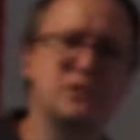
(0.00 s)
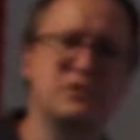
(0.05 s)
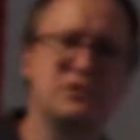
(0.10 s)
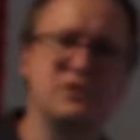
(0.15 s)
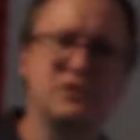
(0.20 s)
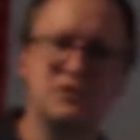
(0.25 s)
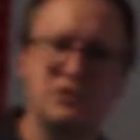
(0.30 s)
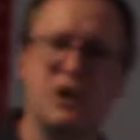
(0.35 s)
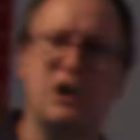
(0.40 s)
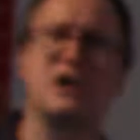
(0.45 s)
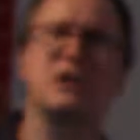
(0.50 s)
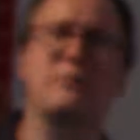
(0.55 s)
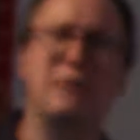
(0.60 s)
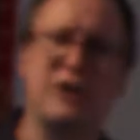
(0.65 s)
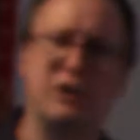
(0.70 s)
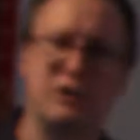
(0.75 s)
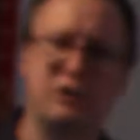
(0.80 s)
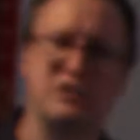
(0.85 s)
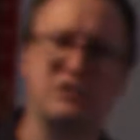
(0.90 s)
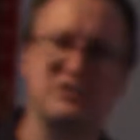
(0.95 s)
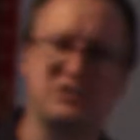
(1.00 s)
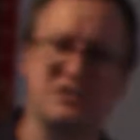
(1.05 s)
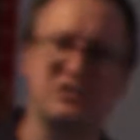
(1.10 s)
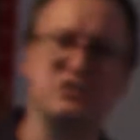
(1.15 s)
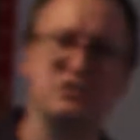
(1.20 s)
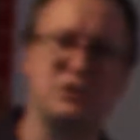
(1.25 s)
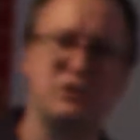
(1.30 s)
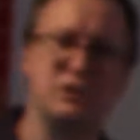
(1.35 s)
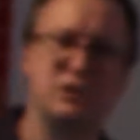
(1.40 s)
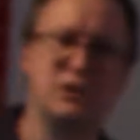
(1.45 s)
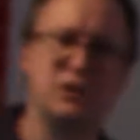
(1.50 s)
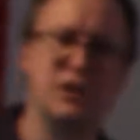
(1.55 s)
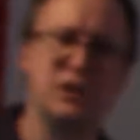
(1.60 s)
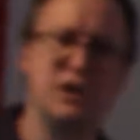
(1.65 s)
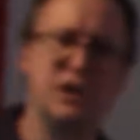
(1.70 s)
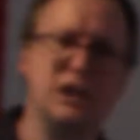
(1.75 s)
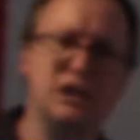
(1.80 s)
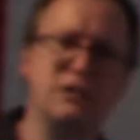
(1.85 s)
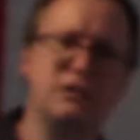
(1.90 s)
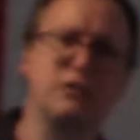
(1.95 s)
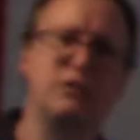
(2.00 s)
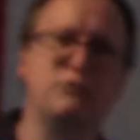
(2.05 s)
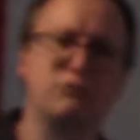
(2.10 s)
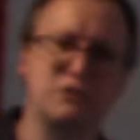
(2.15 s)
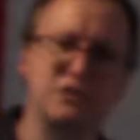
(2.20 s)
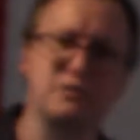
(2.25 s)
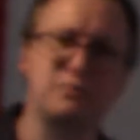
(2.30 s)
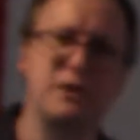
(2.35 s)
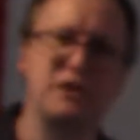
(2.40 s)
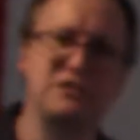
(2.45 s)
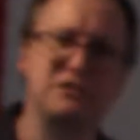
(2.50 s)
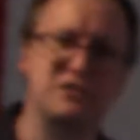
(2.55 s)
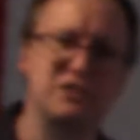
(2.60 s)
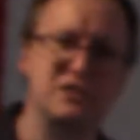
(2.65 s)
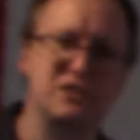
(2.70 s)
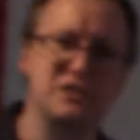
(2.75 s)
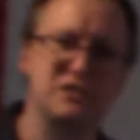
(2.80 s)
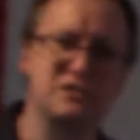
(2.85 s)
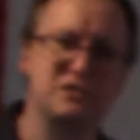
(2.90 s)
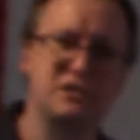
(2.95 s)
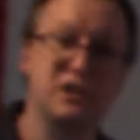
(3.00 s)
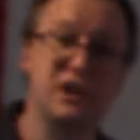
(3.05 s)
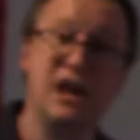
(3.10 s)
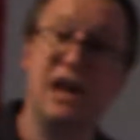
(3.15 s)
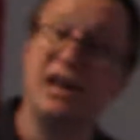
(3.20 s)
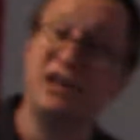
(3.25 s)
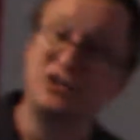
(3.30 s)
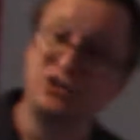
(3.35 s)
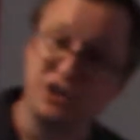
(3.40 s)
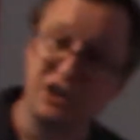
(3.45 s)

to talk about her decision in response to this. And she